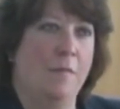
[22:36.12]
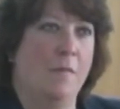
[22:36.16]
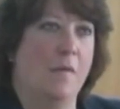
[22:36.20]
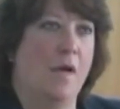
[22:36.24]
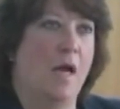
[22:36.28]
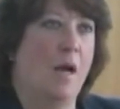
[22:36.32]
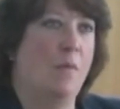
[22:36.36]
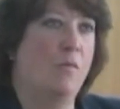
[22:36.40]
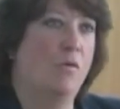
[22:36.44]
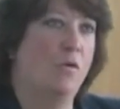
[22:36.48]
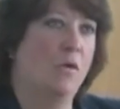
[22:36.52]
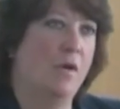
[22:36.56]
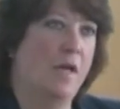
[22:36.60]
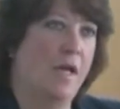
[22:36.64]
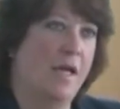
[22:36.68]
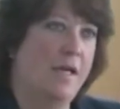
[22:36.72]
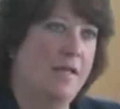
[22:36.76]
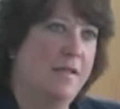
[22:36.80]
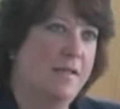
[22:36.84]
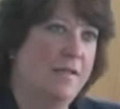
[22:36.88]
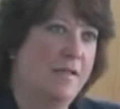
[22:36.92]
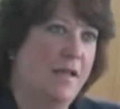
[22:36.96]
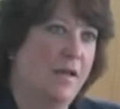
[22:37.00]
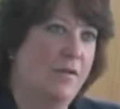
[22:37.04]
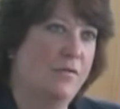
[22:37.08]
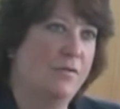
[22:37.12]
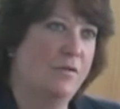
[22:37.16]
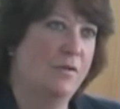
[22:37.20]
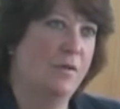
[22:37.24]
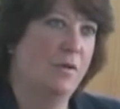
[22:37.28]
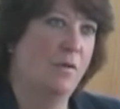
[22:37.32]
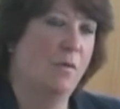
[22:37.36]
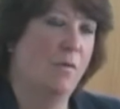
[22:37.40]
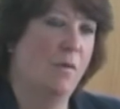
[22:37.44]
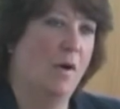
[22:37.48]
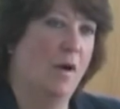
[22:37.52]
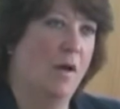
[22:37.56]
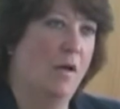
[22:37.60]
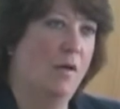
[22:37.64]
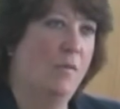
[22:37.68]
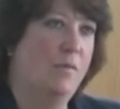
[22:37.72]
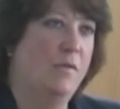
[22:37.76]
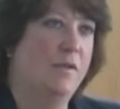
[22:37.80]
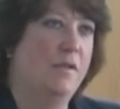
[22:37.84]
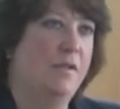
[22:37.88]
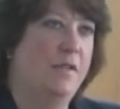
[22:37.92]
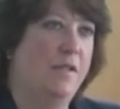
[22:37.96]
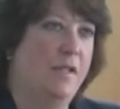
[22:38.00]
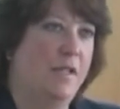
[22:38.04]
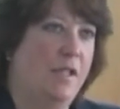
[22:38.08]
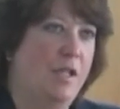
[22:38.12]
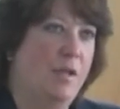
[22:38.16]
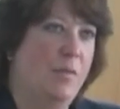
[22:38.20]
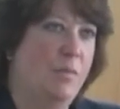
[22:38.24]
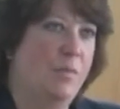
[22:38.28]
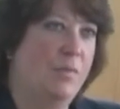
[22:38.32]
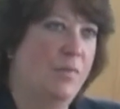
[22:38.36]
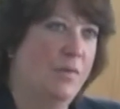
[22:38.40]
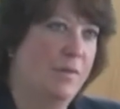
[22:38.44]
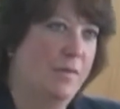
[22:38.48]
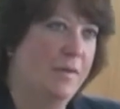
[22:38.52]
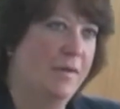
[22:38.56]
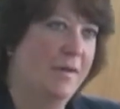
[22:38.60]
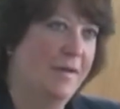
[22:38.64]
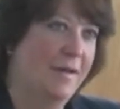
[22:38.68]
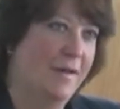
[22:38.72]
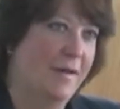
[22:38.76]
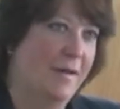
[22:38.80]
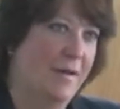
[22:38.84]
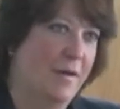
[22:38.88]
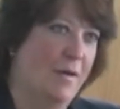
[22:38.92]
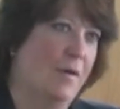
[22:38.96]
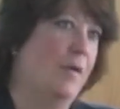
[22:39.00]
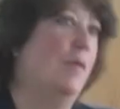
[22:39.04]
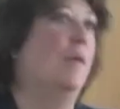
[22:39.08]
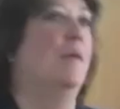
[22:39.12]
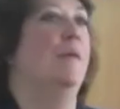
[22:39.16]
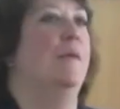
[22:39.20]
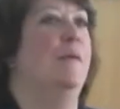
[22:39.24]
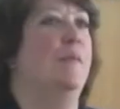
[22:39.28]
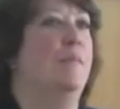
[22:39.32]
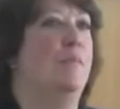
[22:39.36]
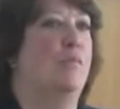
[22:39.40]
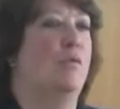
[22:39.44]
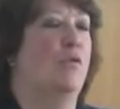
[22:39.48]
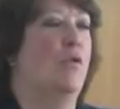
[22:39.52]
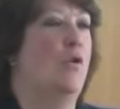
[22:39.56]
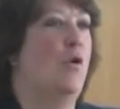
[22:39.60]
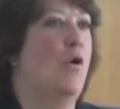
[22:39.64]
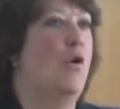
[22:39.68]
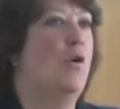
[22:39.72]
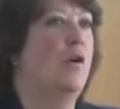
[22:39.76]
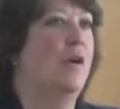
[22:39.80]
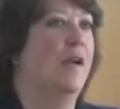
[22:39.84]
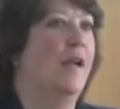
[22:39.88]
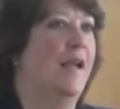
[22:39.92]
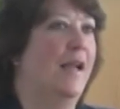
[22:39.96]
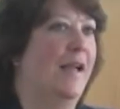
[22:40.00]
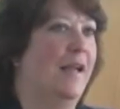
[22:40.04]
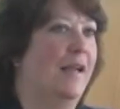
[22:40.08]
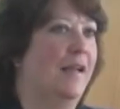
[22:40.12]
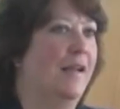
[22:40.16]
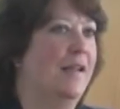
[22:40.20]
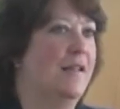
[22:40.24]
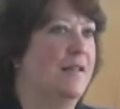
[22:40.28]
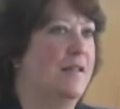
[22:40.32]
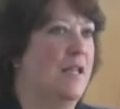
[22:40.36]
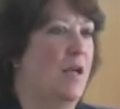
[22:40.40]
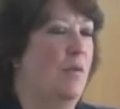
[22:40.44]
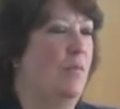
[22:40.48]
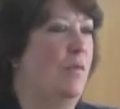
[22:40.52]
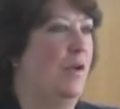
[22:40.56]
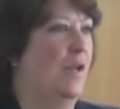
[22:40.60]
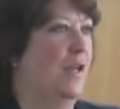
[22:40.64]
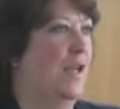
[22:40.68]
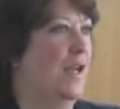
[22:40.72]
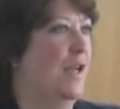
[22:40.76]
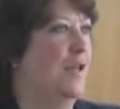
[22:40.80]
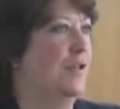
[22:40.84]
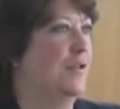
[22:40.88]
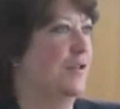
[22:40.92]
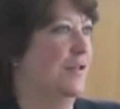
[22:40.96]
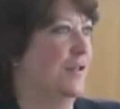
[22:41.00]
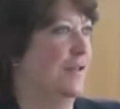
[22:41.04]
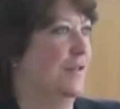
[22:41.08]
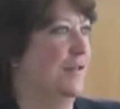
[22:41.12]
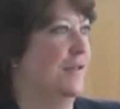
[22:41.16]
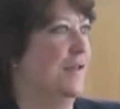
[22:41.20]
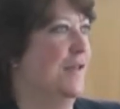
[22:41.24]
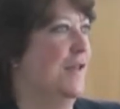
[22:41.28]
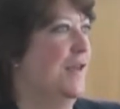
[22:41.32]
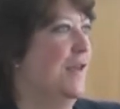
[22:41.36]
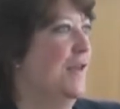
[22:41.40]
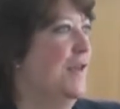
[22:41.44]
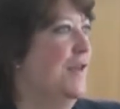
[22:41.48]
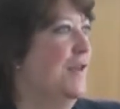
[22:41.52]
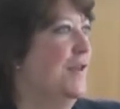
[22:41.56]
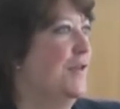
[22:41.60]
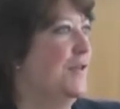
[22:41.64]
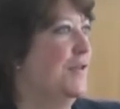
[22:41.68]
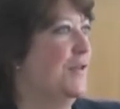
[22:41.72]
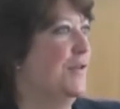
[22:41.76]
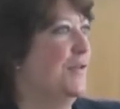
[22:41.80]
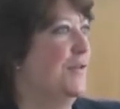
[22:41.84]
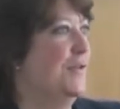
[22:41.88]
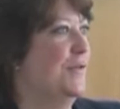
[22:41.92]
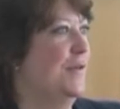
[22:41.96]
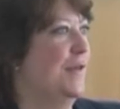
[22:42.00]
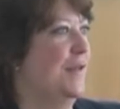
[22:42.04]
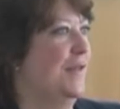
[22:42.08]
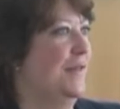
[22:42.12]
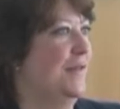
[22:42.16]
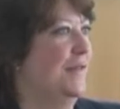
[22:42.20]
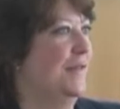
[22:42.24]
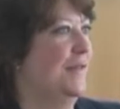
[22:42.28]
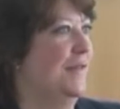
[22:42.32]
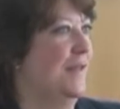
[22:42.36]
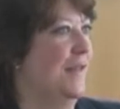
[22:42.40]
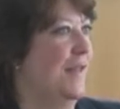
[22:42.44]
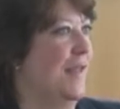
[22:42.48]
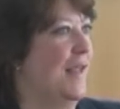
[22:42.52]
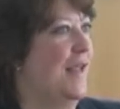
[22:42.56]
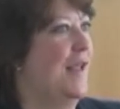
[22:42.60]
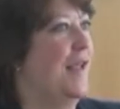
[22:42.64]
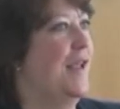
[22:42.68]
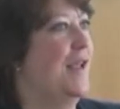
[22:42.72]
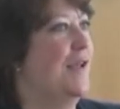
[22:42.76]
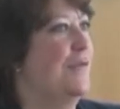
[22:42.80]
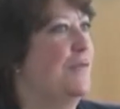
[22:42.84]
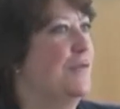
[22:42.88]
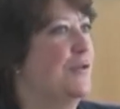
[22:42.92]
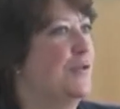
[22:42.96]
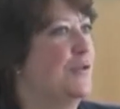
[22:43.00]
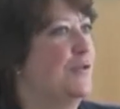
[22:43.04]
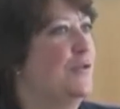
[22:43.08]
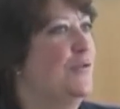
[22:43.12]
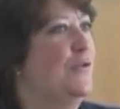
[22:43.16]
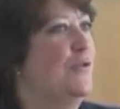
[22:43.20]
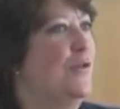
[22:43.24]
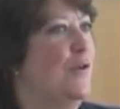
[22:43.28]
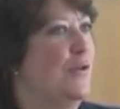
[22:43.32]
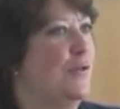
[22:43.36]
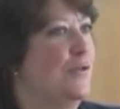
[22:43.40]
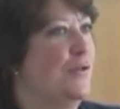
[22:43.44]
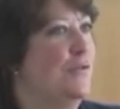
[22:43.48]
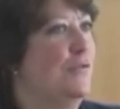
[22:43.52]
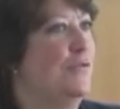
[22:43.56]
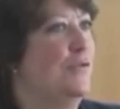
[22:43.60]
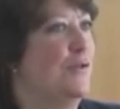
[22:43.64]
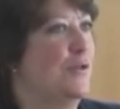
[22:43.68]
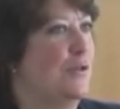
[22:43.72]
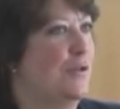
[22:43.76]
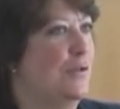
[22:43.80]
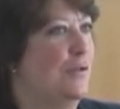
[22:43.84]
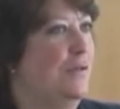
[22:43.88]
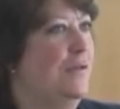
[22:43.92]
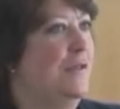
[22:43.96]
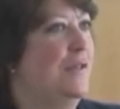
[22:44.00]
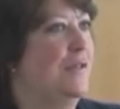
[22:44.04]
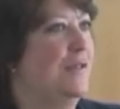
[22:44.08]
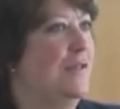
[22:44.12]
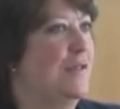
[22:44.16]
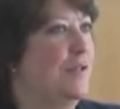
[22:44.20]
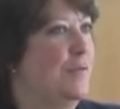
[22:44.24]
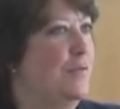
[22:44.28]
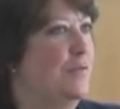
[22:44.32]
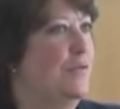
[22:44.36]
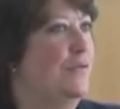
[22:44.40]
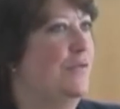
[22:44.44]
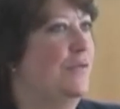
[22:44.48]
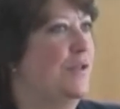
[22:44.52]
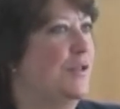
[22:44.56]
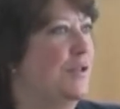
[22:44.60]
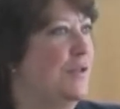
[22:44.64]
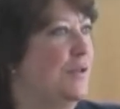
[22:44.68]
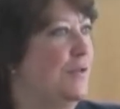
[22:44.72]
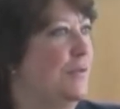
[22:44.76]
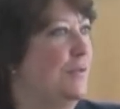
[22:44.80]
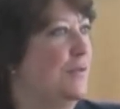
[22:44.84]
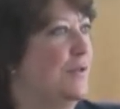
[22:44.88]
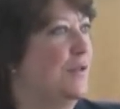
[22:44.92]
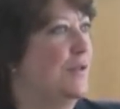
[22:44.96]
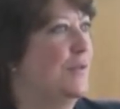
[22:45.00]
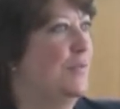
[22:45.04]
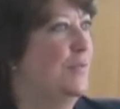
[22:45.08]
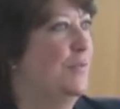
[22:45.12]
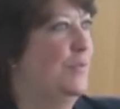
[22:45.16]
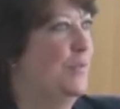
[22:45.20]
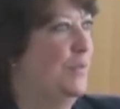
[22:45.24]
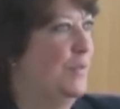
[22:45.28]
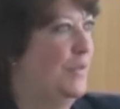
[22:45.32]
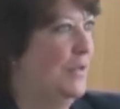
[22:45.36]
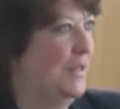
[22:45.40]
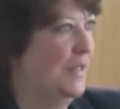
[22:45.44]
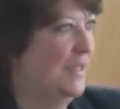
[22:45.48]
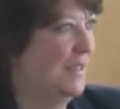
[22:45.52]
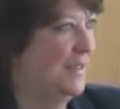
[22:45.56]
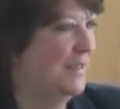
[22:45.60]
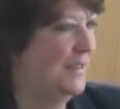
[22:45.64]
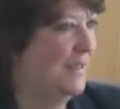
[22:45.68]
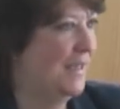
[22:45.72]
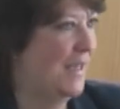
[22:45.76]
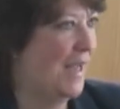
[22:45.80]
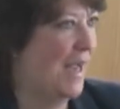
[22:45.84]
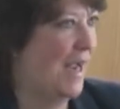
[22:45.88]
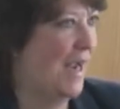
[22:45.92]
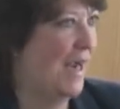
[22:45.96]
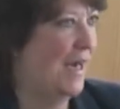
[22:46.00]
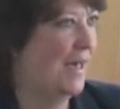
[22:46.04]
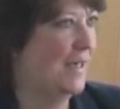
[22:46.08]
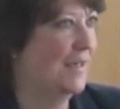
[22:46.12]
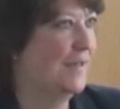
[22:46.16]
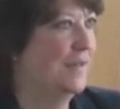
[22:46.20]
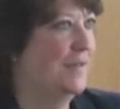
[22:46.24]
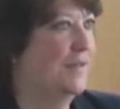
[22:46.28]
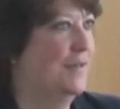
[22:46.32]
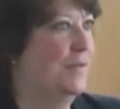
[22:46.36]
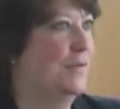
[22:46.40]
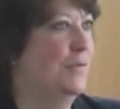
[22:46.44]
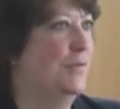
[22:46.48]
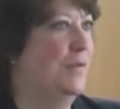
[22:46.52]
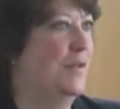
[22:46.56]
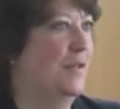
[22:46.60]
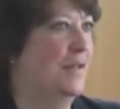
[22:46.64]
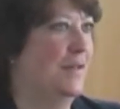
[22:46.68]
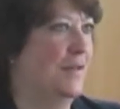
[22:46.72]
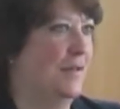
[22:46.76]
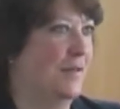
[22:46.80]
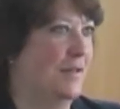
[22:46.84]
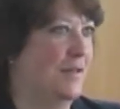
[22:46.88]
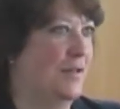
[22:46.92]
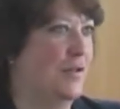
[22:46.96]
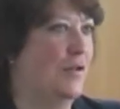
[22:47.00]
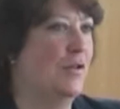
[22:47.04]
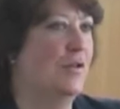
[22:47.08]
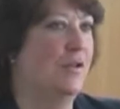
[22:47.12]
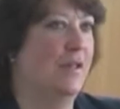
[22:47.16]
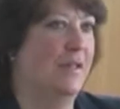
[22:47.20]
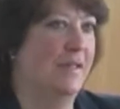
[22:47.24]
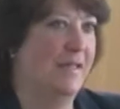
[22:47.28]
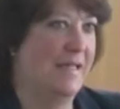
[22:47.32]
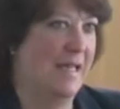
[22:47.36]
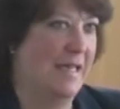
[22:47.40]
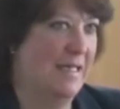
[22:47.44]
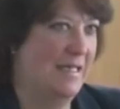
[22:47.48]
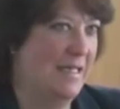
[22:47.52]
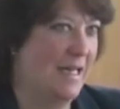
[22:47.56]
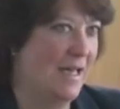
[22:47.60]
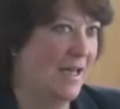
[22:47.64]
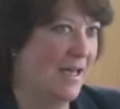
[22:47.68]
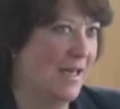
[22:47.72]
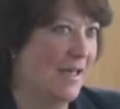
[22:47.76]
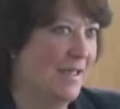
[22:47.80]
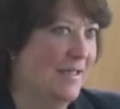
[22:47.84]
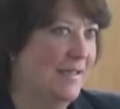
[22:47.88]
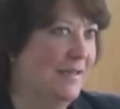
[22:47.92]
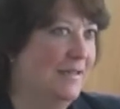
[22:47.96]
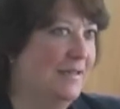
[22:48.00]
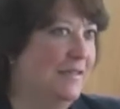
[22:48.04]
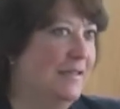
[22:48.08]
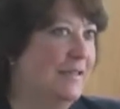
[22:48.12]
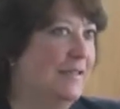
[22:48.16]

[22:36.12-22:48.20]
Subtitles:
abrogated after a while, but they keep prolonging its application. So it was so controversial that this provision was put in the Act with a certain deadline,